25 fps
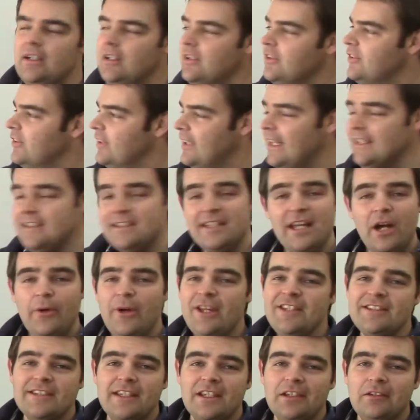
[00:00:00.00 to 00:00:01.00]
So that's
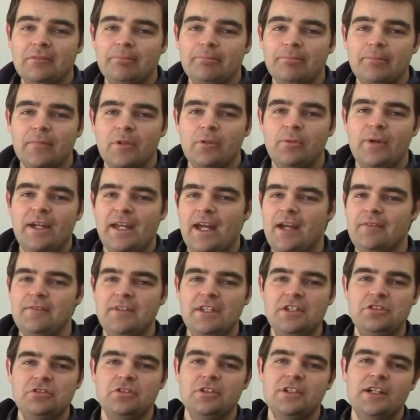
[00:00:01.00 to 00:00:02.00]
our essay. We have
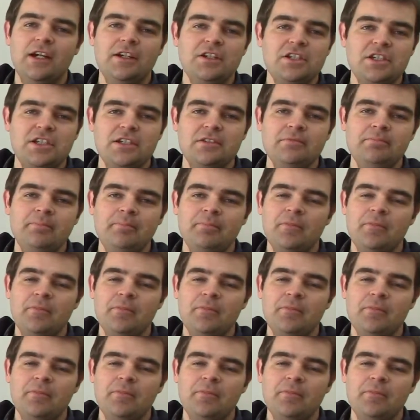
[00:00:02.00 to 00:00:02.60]
the introduction,